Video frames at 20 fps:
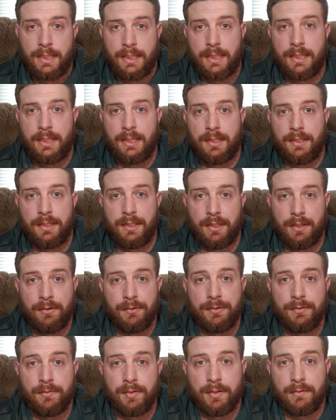the
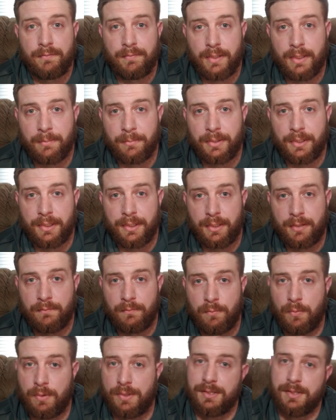health of their family and loved
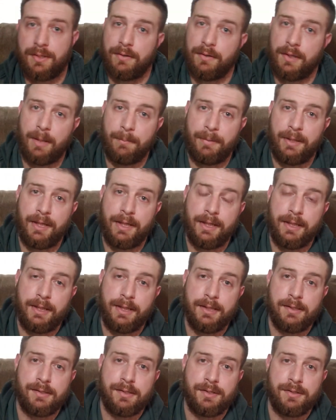ones, and they're not paying
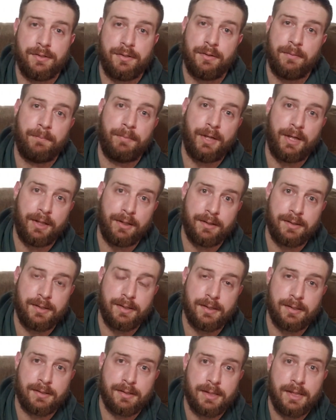any attention to
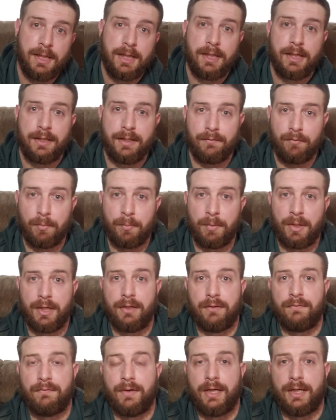politics. Never
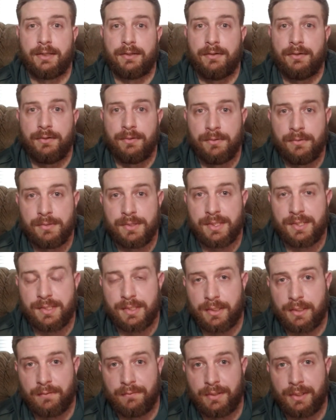mind the fact the news
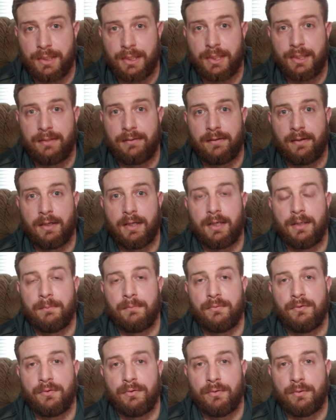isn't giving any
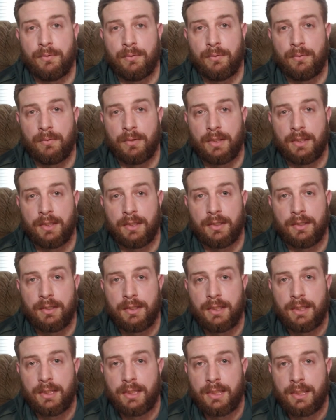time to
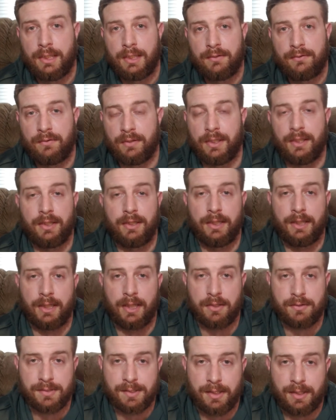anything
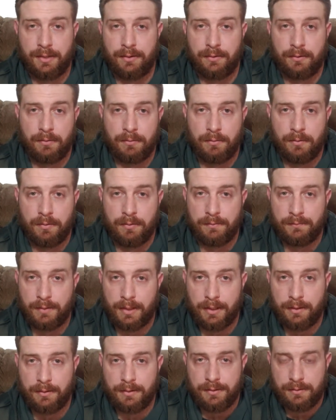outside of the
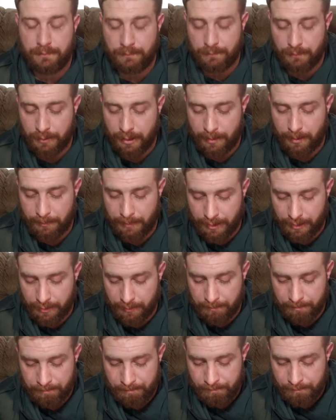coronavirus for that
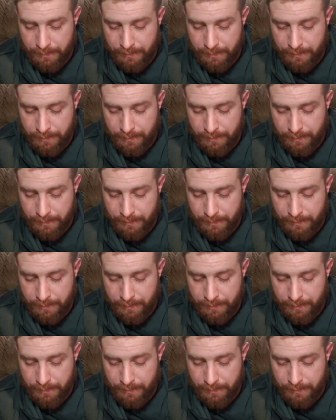matter.